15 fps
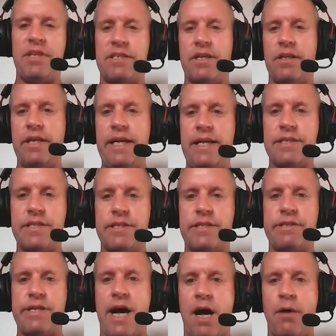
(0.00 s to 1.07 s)
this
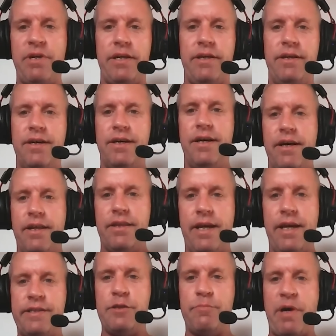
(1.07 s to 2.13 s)
elitist, snobby,
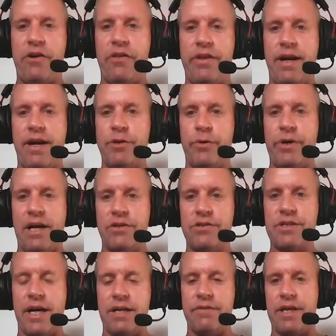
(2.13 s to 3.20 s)
thinks he's better than everyone else
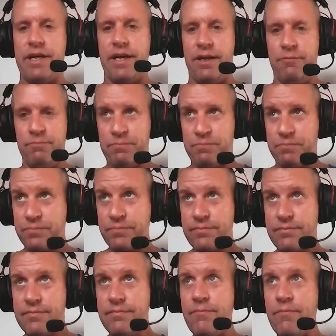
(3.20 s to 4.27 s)
kind of a kid.
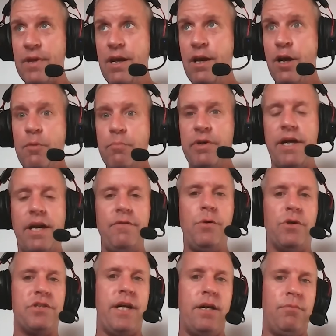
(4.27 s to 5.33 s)
But then if you
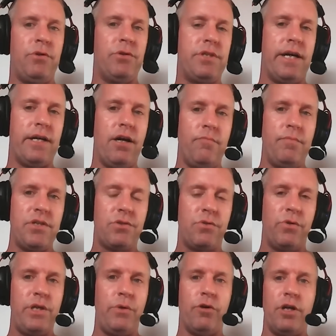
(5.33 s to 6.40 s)
were to send him to a Thai government
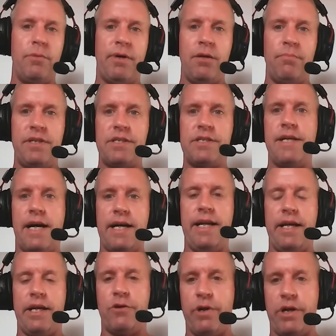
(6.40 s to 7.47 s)
school, you worry about him just not
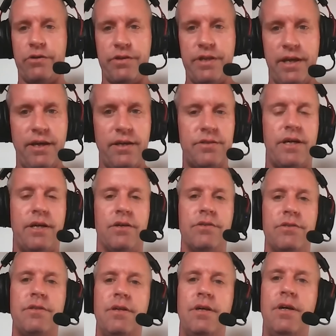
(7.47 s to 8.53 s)
getting critical thinking
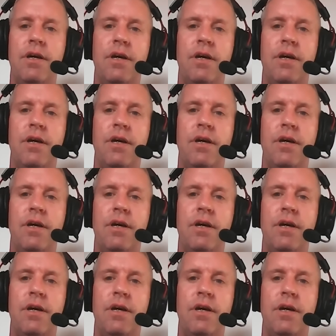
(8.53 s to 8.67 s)
skills.